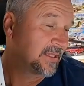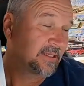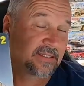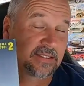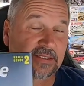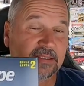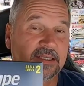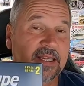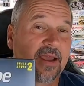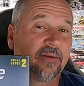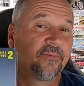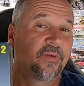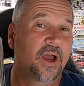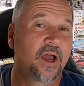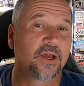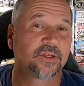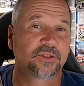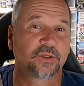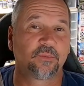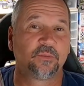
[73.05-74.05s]
This is stuff
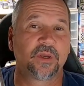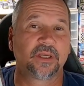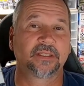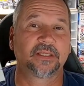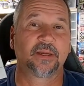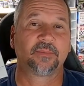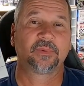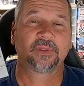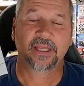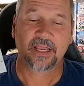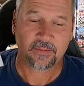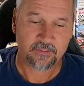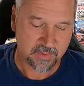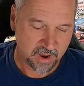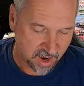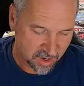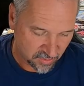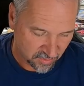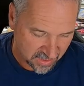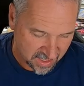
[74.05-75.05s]
I also picked up at that
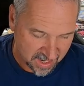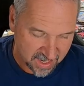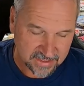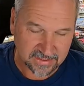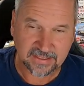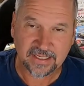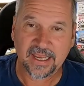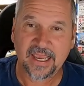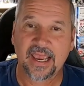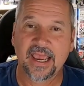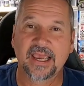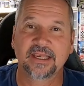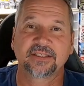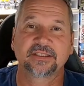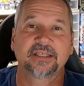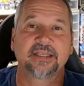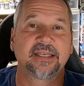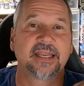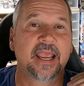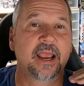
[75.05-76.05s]
model contest,